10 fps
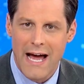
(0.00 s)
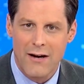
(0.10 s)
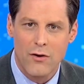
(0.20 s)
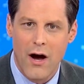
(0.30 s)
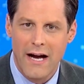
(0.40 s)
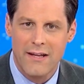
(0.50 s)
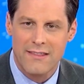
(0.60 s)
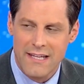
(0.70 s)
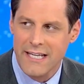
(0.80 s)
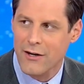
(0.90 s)
I don't know how you
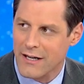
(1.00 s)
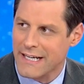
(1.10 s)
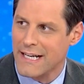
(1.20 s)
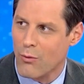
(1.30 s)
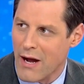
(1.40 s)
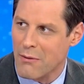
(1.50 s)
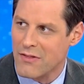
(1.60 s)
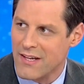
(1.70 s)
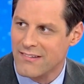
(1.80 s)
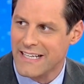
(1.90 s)
think you're going to get away
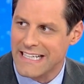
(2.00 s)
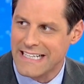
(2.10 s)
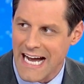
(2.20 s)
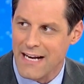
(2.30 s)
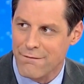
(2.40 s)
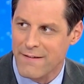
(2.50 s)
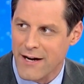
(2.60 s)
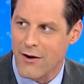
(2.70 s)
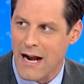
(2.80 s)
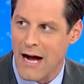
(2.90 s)
with this. You can kind of
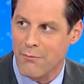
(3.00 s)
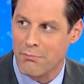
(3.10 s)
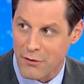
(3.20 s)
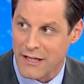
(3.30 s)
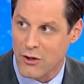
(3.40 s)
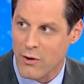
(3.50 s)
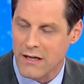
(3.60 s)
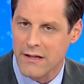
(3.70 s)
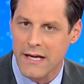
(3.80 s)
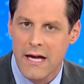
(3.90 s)
figure it out pretty
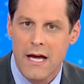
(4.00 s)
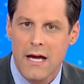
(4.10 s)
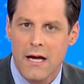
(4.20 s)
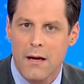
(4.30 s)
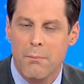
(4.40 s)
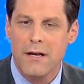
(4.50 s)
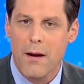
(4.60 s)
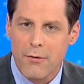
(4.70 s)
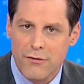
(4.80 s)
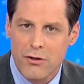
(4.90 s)
quickly. But
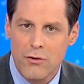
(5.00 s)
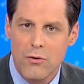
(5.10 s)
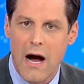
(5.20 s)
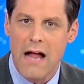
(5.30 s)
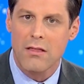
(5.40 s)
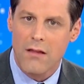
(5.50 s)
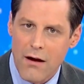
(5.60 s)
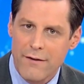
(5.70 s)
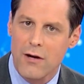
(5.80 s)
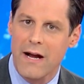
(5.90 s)
number two, I
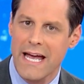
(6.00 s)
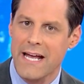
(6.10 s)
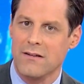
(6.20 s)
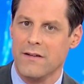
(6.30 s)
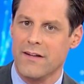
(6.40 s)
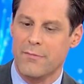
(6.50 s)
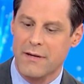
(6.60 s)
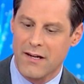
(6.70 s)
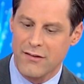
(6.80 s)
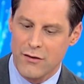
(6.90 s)
love your angle on this
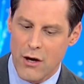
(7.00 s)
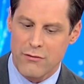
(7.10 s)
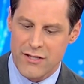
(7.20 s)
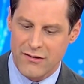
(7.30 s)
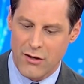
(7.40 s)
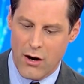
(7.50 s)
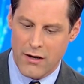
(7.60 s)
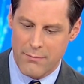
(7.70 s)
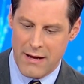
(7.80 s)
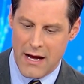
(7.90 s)
because you don't just talk
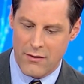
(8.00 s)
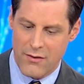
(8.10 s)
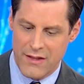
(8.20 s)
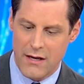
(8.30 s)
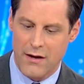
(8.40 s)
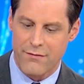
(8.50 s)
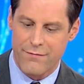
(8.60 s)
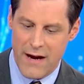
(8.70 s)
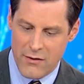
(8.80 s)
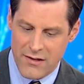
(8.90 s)
about the
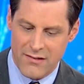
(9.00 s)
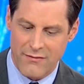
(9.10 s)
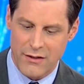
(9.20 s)
unfairness of it.